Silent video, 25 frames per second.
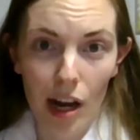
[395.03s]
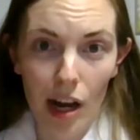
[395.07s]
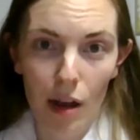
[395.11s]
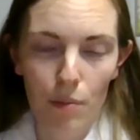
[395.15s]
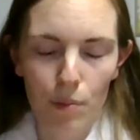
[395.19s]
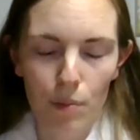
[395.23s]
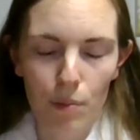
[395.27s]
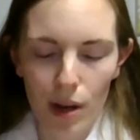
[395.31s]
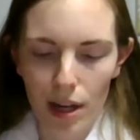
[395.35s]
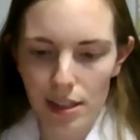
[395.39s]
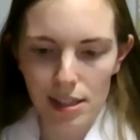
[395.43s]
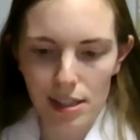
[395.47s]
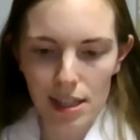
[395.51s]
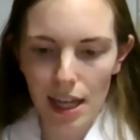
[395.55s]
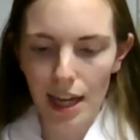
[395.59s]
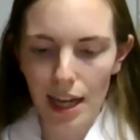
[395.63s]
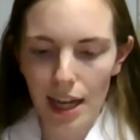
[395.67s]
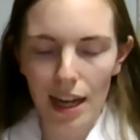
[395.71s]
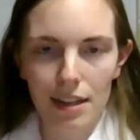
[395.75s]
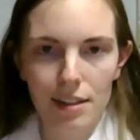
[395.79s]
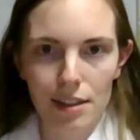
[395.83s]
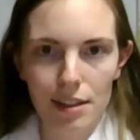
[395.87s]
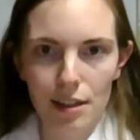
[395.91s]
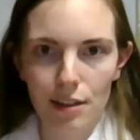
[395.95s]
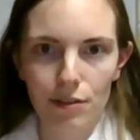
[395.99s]
and whilst they're
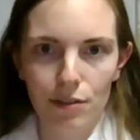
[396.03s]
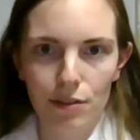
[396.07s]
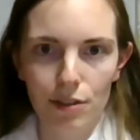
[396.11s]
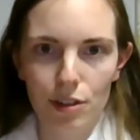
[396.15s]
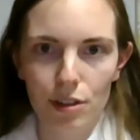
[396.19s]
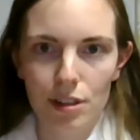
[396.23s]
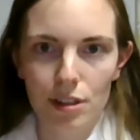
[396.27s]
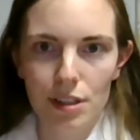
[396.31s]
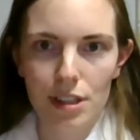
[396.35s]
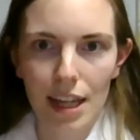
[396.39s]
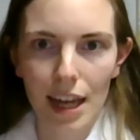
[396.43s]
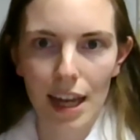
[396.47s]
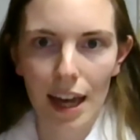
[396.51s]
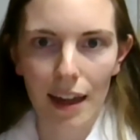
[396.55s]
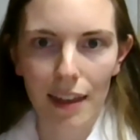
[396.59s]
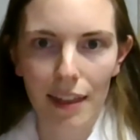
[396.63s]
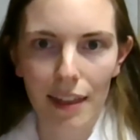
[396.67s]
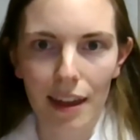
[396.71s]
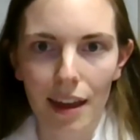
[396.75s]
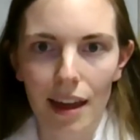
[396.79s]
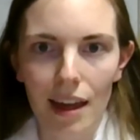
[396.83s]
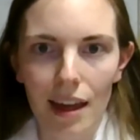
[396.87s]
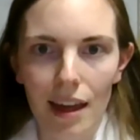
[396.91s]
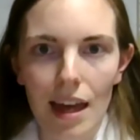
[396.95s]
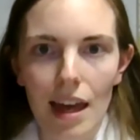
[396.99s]
getting food
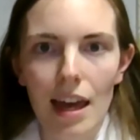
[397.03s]
together,